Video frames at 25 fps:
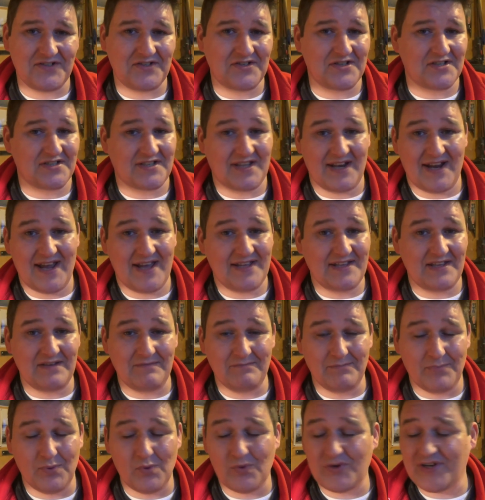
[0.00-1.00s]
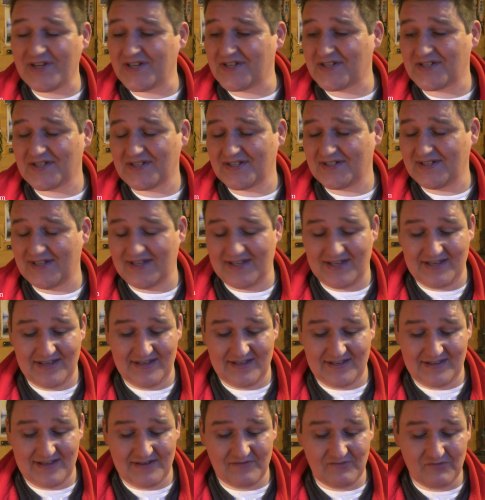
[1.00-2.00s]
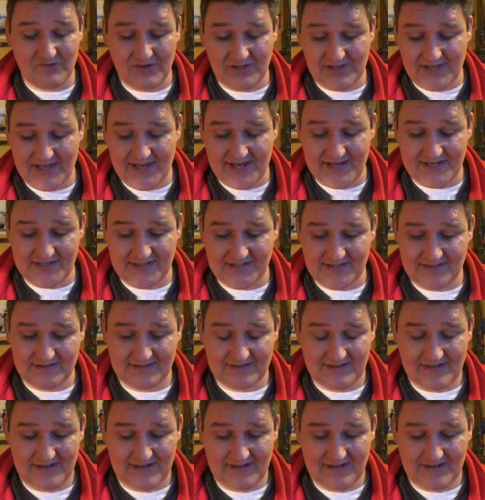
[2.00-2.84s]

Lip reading: just an added bonus. That really is.